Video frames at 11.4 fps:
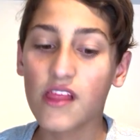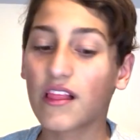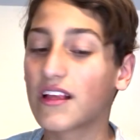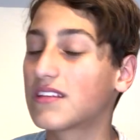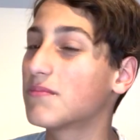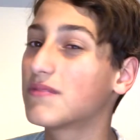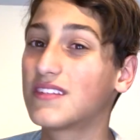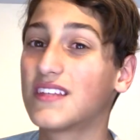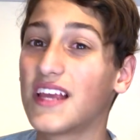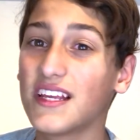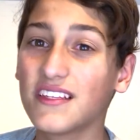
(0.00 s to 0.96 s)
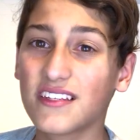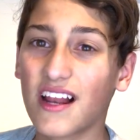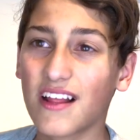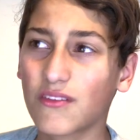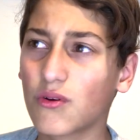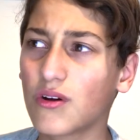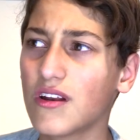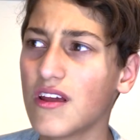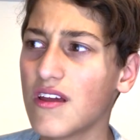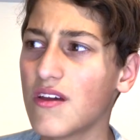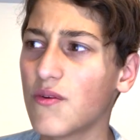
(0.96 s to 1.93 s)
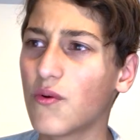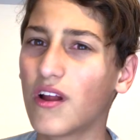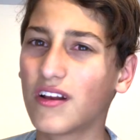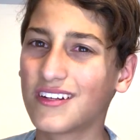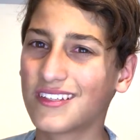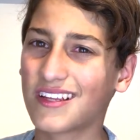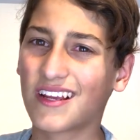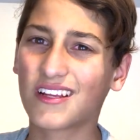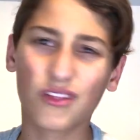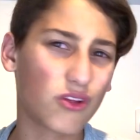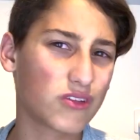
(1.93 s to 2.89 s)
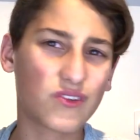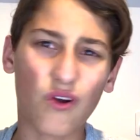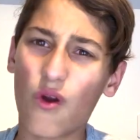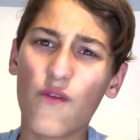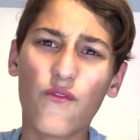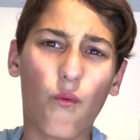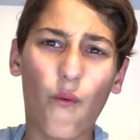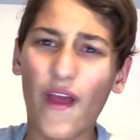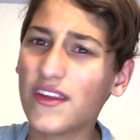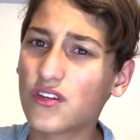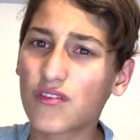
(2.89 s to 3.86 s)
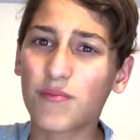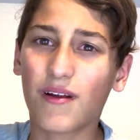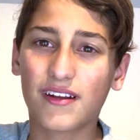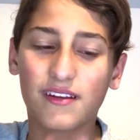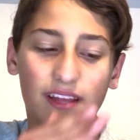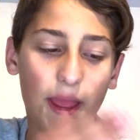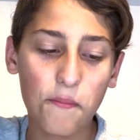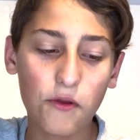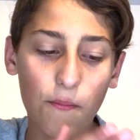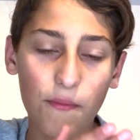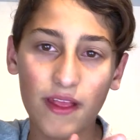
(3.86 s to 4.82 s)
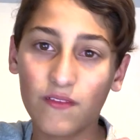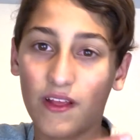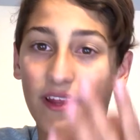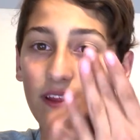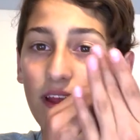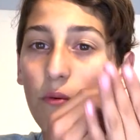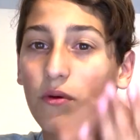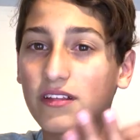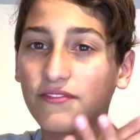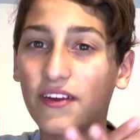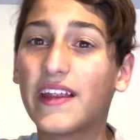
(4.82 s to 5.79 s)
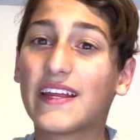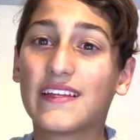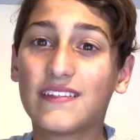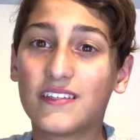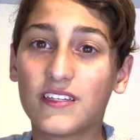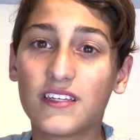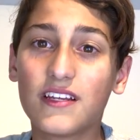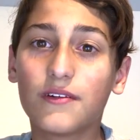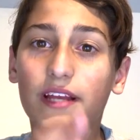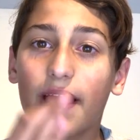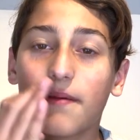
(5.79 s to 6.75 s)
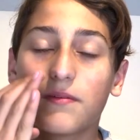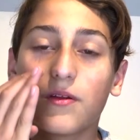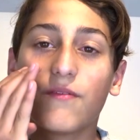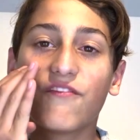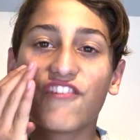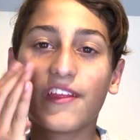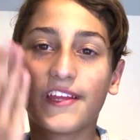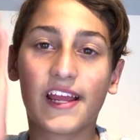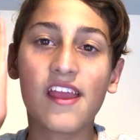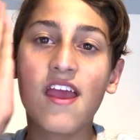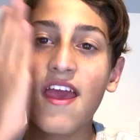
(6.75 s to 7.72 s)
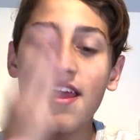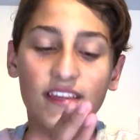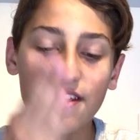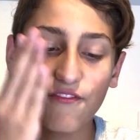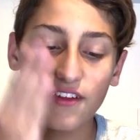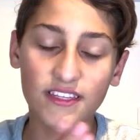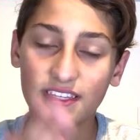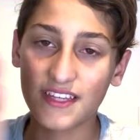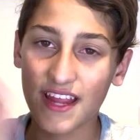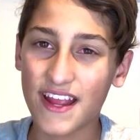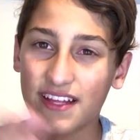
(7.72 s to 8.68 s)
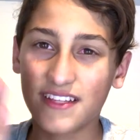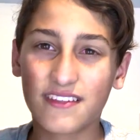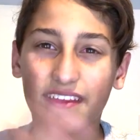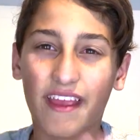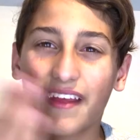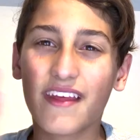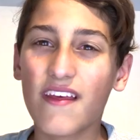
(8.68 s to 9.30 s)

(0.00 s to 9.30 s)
Like, some scenes that I thought were just like glossed over way too much. It kept on being like, it wasn't very consistent. It kept on feeling like different scenes, like